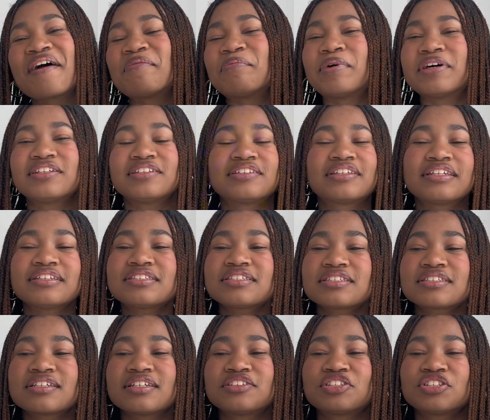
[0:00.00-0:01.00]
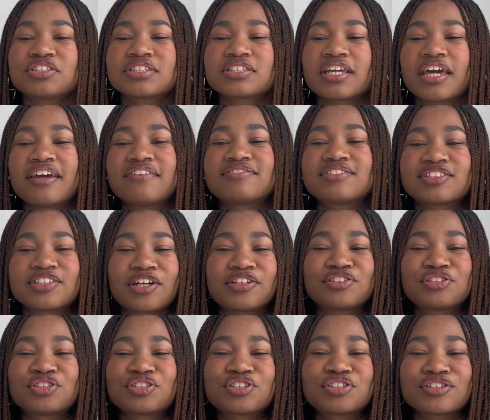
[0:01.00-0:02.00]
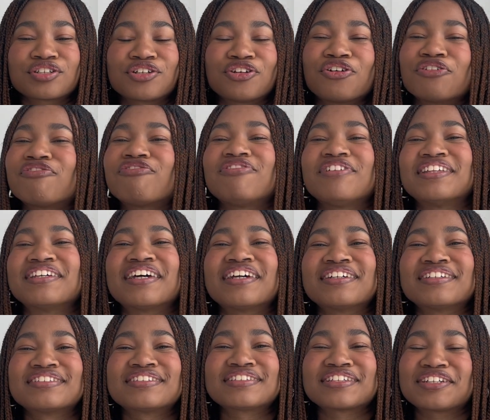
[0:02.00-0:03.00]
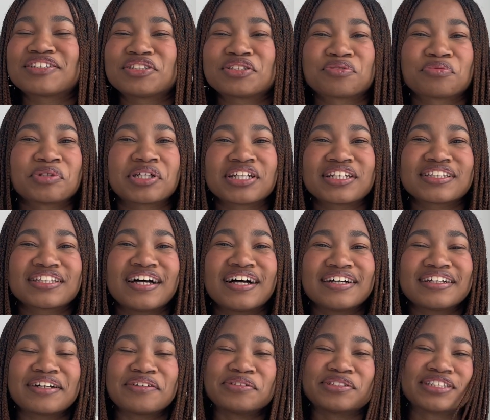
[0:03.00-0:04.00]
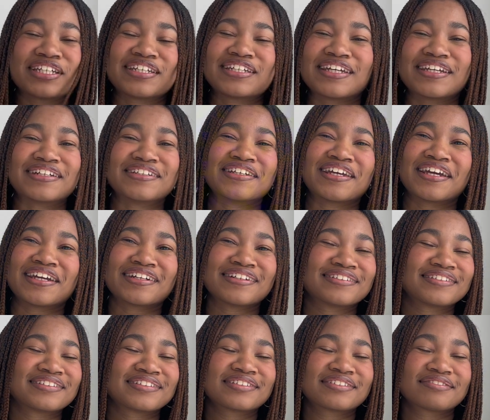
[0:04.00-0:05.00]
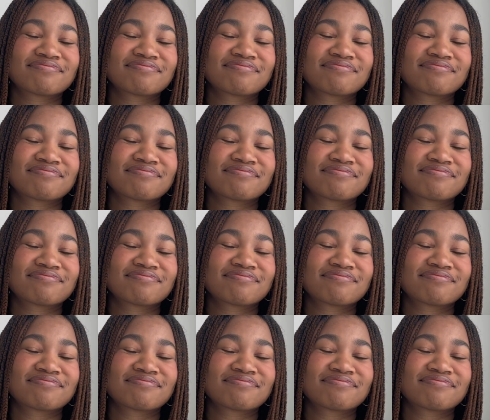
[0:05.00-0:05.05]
But this just gave such good feelings. Like, just reading that, I was like giggling.